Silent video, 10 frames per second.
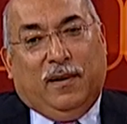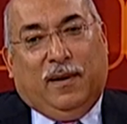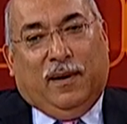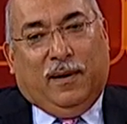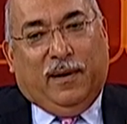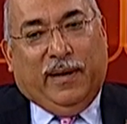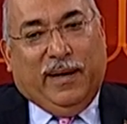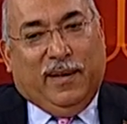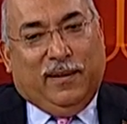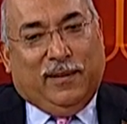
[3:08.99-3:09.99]

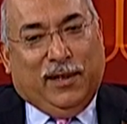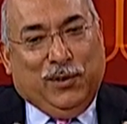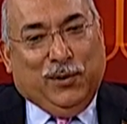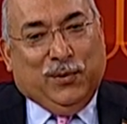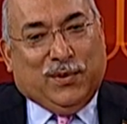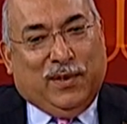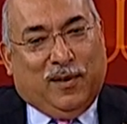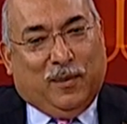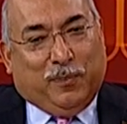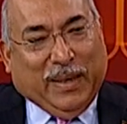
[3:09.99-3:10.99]
And they used
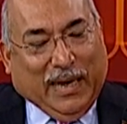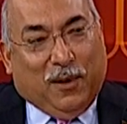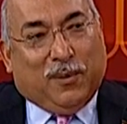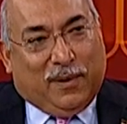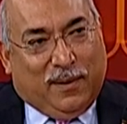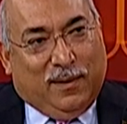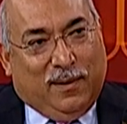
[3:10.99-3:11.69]
their power